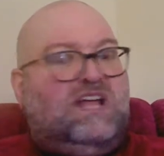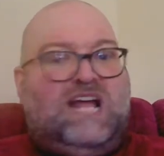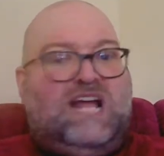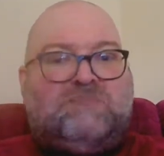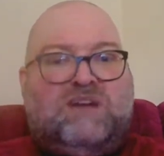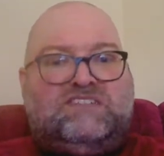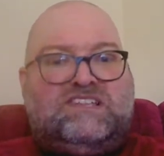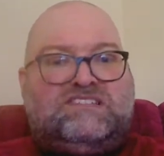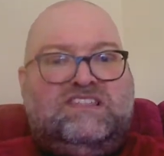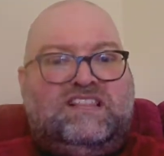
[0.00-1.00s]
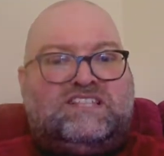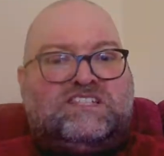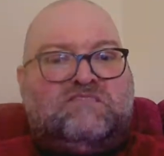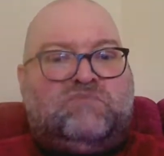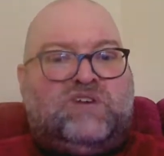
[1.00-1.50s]
How about this
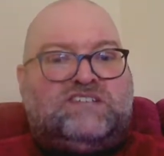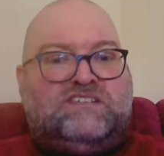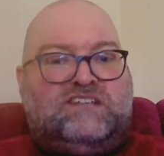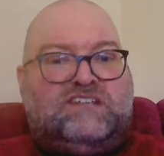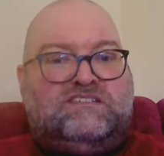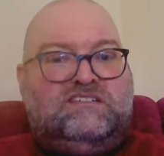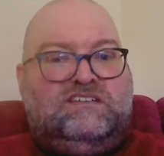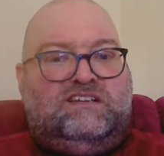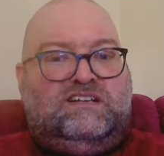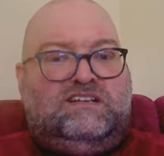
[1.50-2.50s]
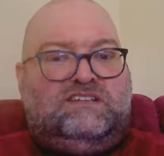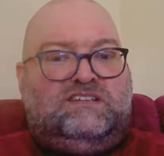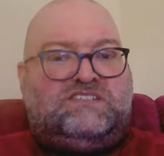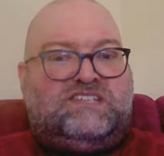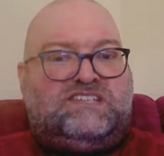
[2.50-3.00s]
list of presidents?
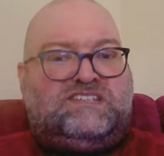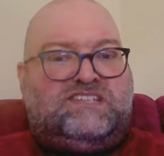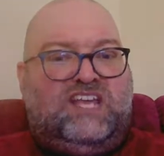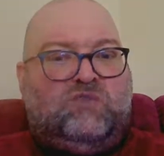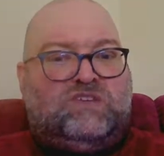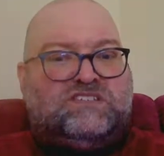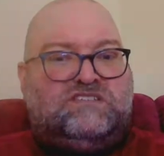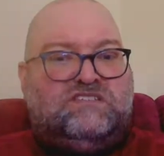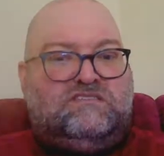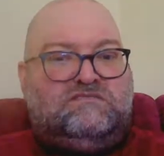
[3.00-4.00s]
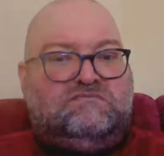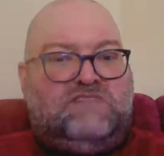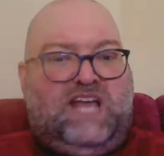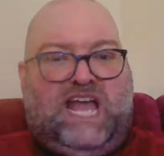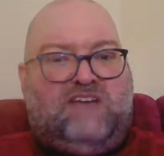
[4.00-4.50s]
Does this sequence
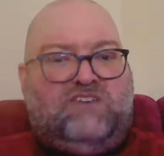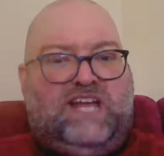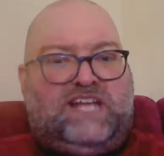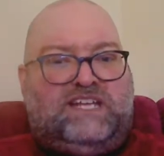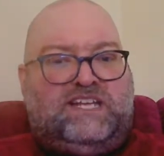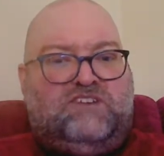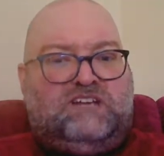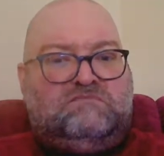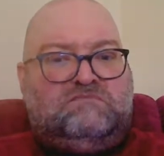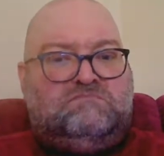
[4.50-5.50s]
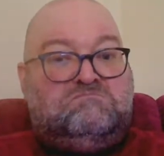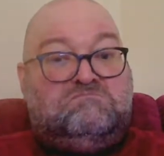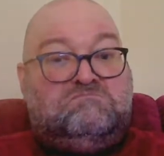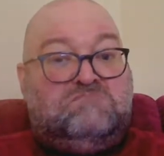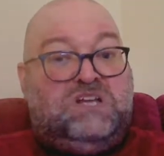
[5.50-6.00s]
ever get different?
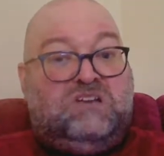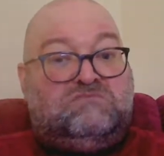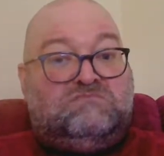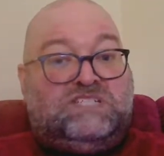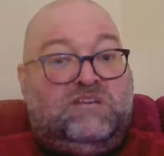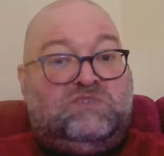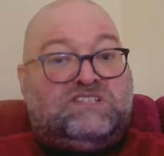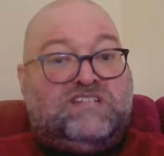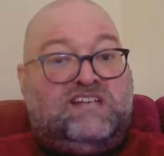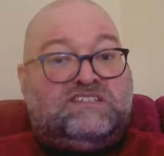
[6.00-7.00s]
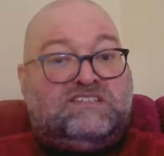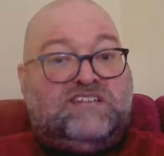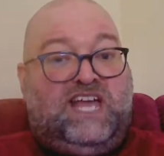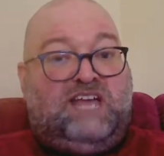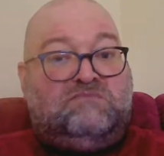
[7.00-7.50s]
No, sequence stays the
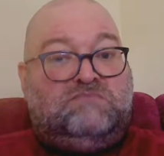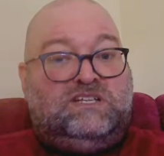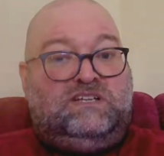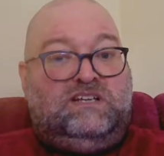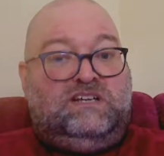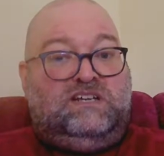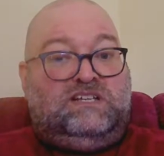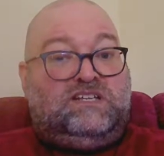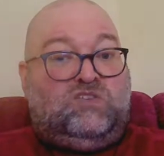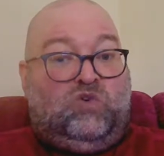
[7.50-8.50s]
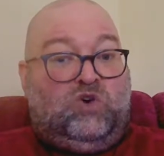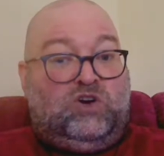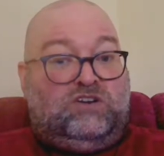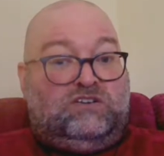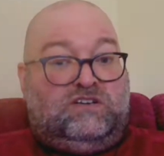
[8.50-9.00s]
same. Did the
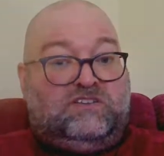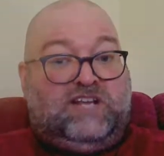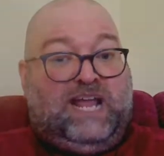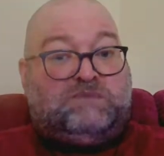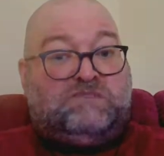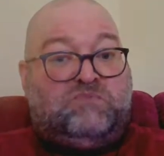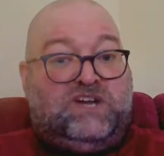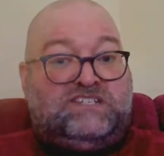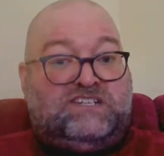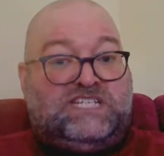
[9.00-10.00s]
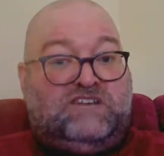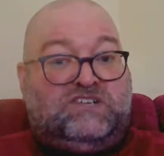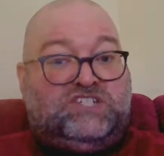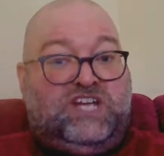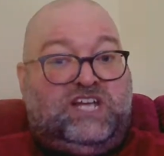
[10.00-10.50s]
order of the names of presidents
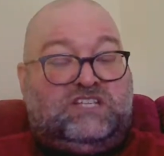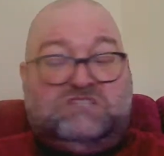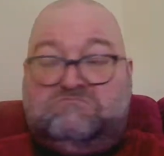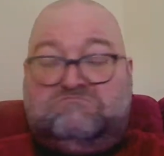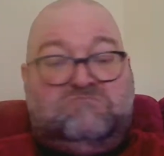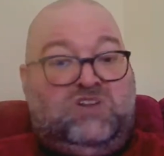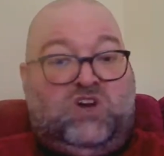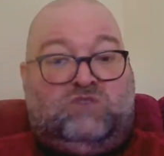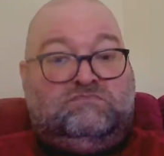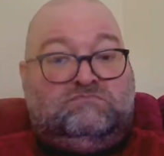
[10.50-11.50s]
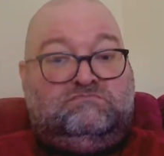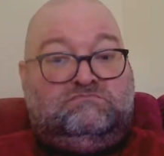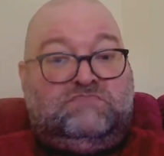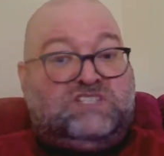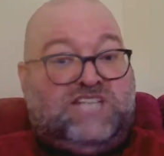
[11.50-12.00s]
ever change? Nope,
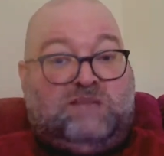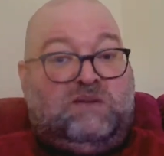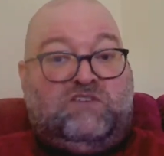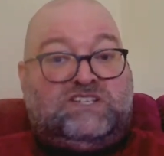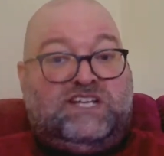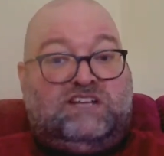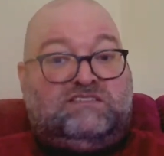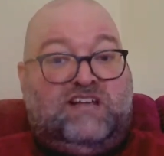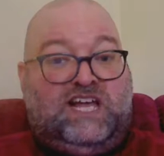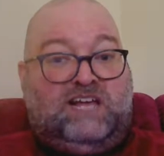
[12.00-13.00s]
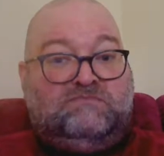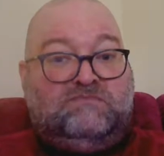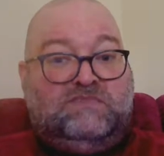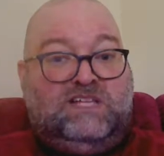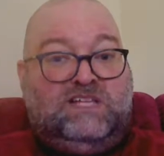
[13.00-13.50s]
same every single time.